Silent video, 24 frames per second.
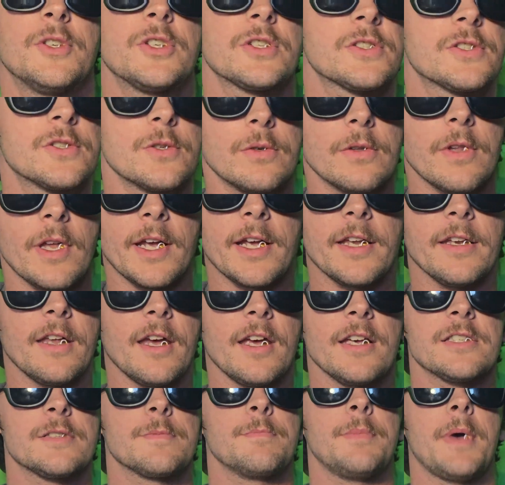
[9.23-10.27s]
Just do like a
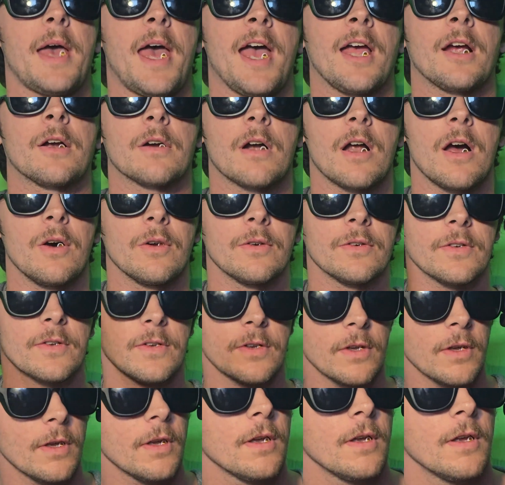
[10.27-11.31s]
nice background.
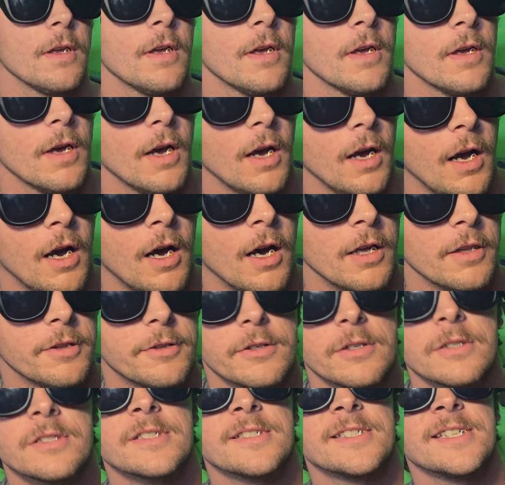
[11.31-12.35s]

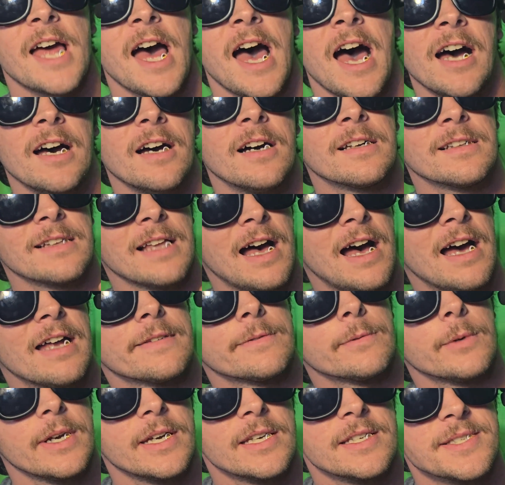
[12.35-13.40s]
There's not a
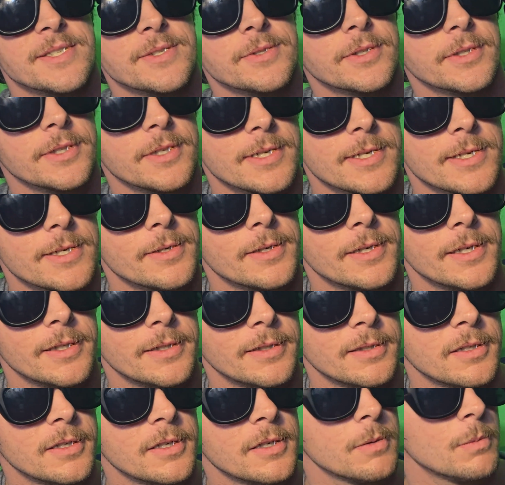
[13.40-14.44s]
lot of ways you can do
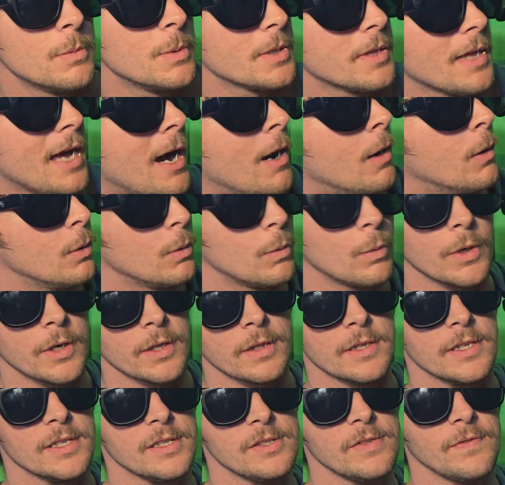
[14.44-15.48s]
it without one
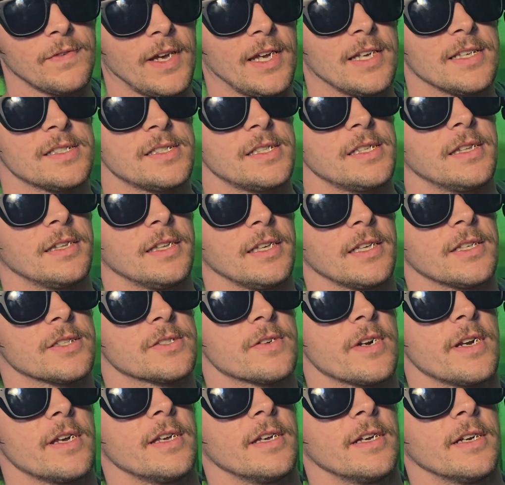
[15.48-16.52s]
of these fancy
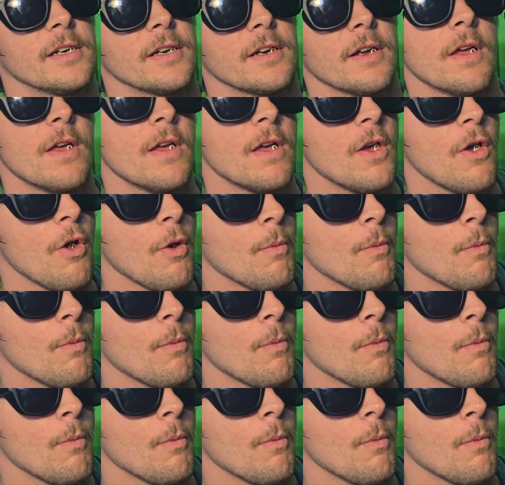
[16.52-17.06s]
things right here.